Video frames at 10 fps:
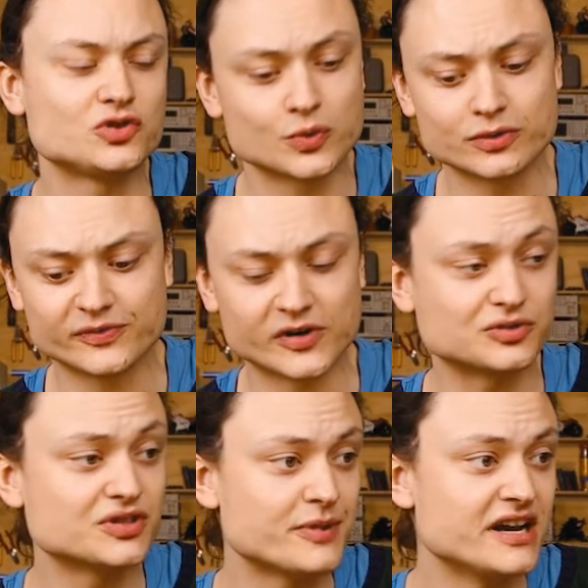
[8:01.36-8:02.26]
true or
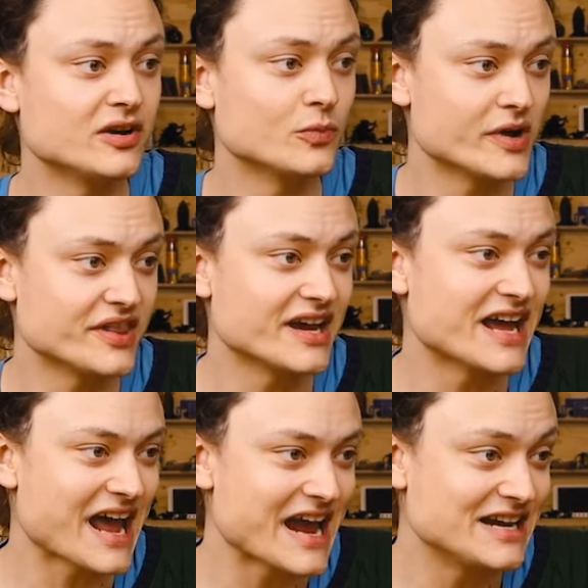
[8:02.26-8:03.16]
false depending on
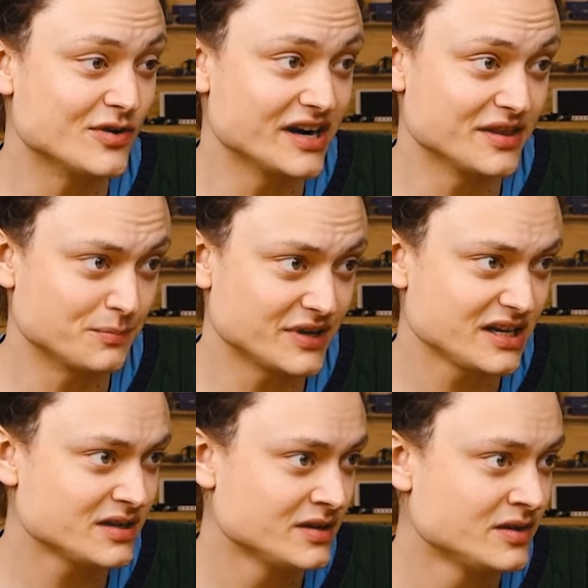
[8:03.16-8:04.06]
whether a greater than
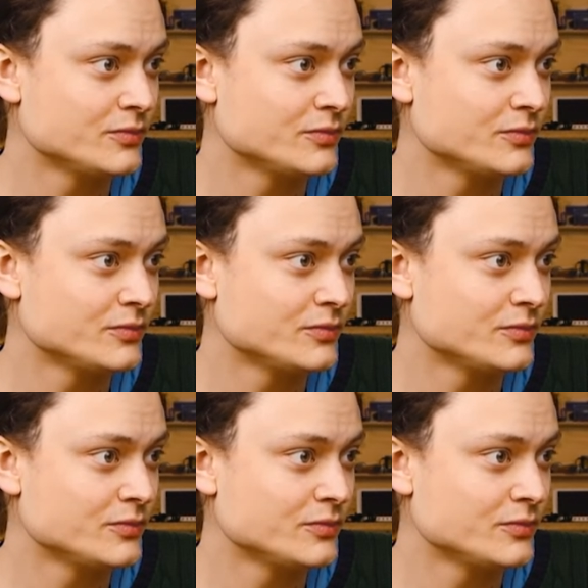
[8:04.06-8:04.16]
b,